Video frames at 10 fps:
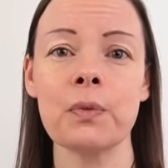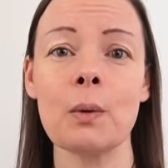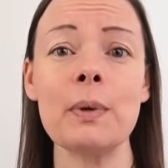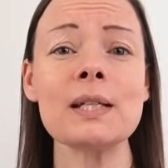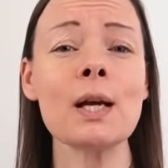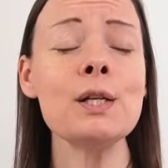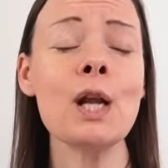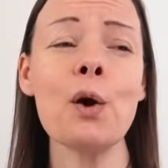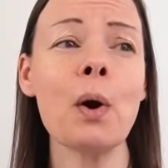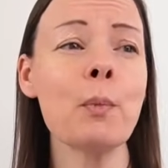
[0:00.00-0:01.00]
because I
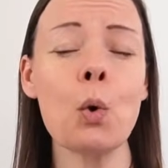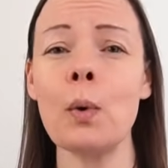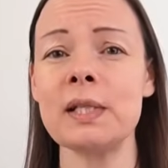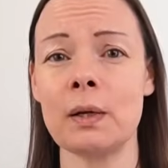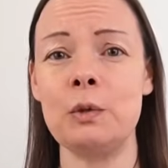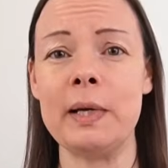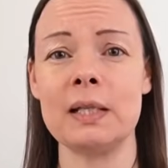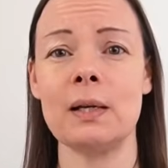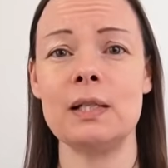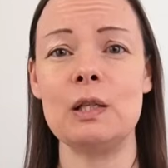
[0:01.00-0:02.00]
know I'm always going to be
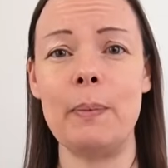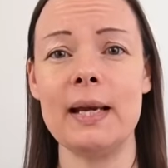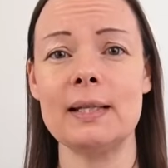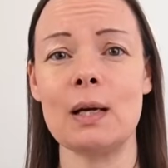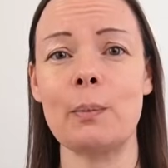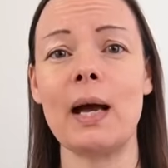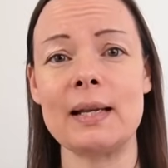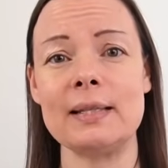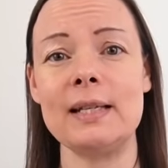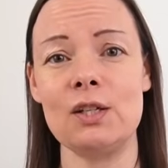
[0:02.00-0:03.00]
excited to pick it up
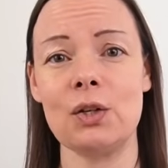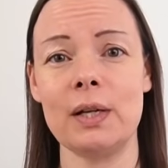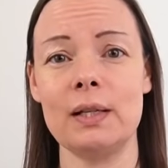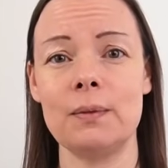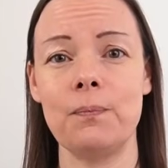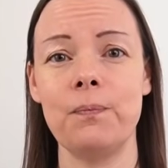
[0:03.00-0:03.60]
and stitch on it.